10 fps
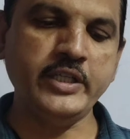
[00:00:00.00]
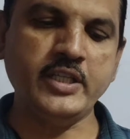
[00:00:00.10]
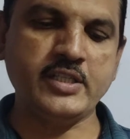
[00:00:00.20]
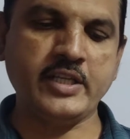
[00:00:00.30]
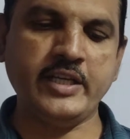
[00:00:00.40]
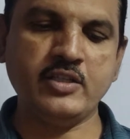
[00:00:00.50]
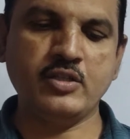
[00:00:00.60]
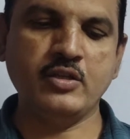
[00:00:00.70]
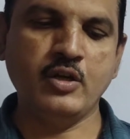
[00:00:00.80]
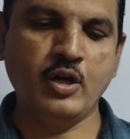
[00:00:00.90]

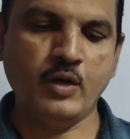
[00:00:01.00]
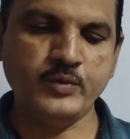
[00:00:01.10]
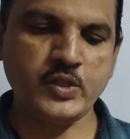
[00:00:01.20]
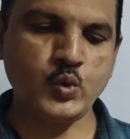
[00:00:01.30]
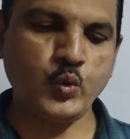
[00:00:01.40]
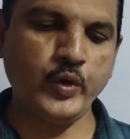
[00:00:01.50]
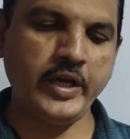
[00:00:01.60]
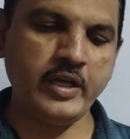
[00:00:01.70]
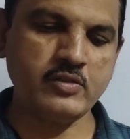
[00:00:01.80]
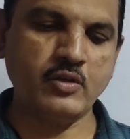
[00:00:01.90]
digit of the
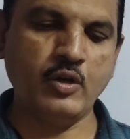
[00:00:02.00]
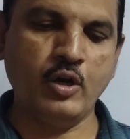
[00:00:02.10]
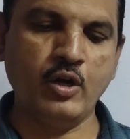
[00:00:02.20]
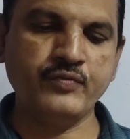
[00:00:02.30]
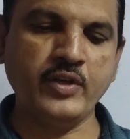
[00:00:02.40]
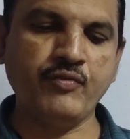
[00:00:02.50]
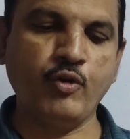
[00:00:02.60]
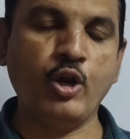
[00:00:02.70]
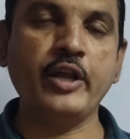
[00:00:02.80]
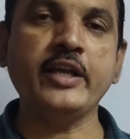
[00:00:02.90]
squares of the
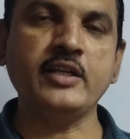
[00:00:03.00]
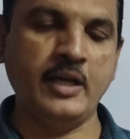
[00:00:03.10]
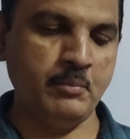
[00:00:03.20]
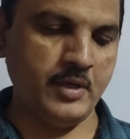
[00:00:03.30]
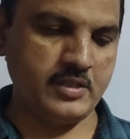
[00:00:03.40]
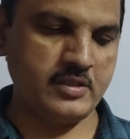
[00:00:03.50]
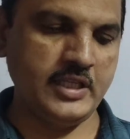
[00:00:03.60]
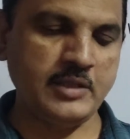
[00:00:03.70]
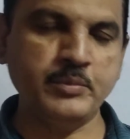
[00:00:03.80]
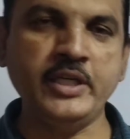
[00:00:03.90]
following numbers?
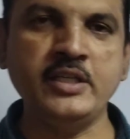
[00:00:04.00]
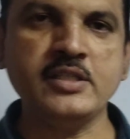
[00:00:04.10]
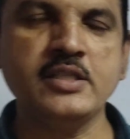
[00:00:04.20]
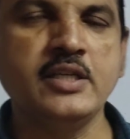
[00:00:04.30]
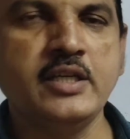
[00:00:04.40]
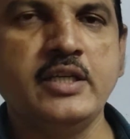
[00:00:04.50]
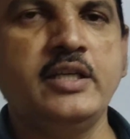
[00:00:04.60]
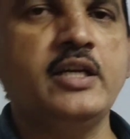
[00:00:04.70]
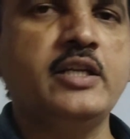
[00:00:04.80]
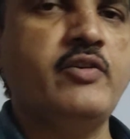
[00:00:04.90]
That means
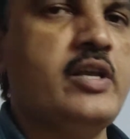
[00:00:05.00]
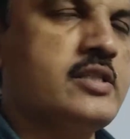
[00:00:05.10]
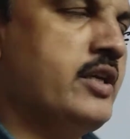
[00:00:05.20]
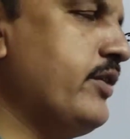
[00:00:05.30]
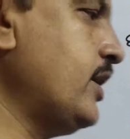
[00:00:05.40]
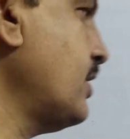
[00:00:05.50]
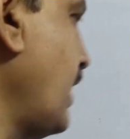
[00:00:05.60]
here he has given